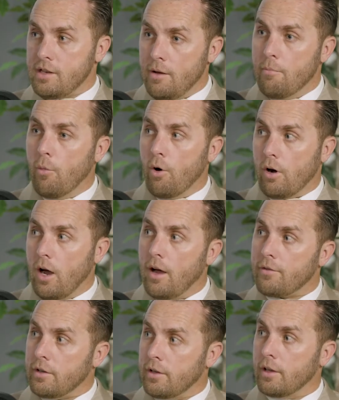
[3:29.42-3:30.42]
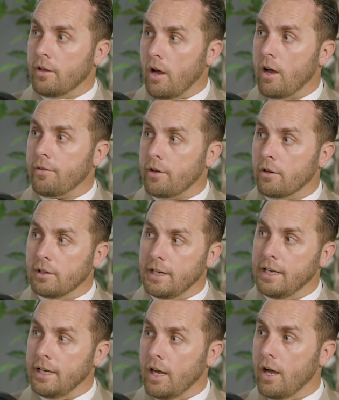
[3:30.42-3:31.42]
say more often than not, they're
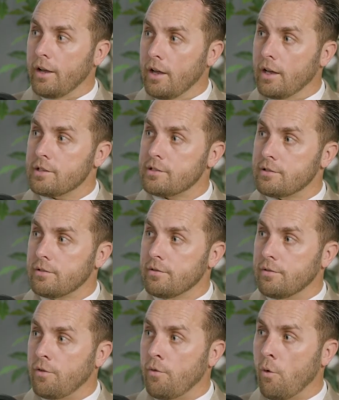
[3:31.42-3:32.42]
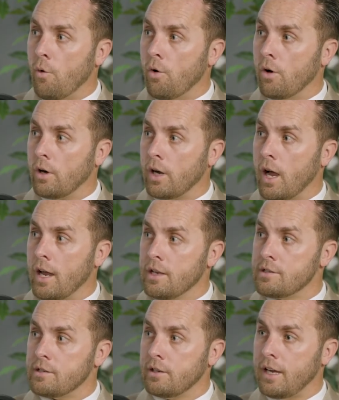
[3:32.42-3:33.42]
leaning on us for
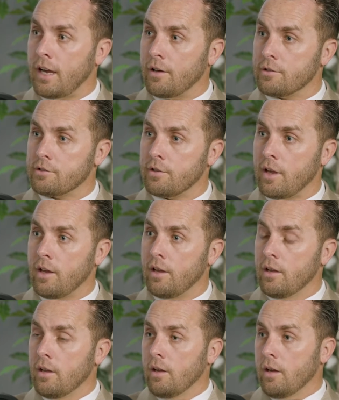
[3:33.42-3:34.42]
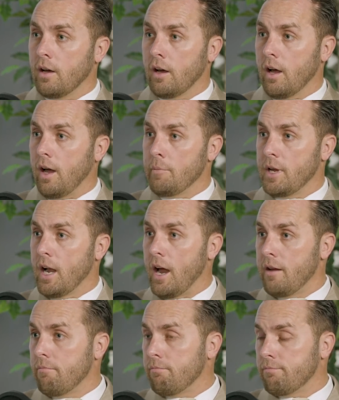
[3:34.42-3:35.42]
guidance and counsel.
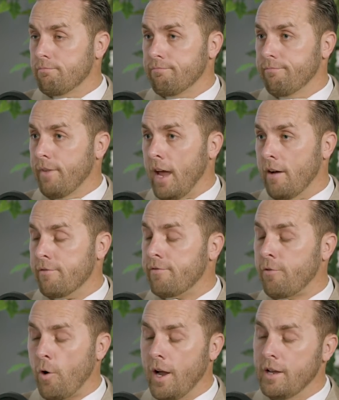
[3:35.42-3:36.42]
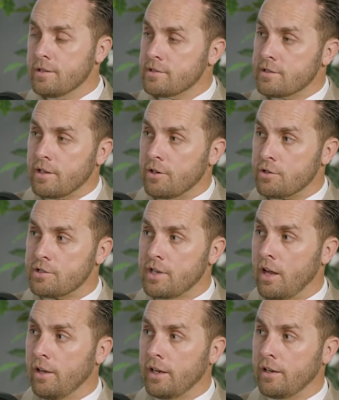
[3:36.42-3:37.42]
I have friends that are
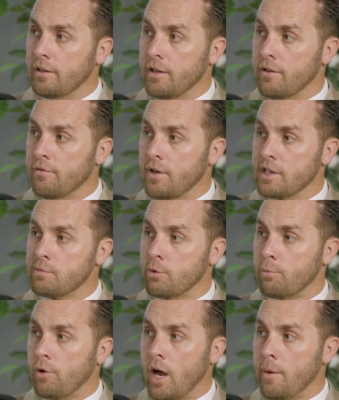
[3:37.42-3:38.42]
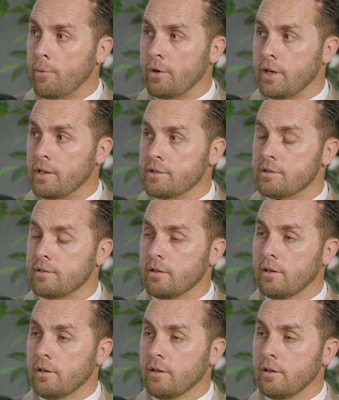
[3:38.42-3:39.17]
selling investment properties,